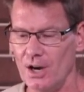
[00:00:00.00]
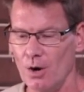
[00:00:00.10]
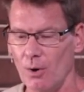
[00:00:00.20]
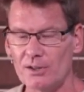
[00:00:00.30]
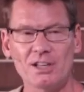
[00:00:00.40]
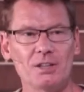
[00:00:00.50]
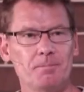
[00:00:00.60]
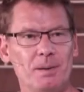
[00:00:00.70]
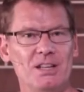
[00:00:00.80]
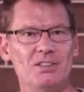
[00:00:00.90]
what does
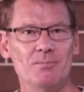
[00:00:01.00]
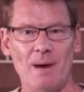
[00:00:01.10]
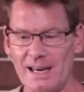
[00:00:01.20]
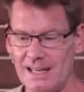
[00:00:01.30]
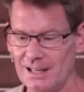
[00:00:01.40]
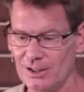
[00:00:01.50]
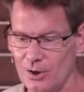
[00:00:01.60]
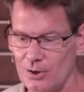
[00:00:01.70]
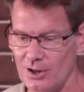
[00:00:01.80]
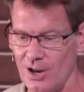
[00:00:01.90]
peacemaking
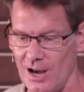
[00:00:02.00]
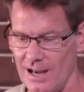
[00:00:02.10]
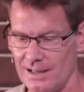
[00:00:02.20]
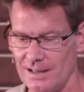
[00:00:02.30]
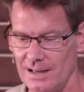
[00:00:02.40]
look like?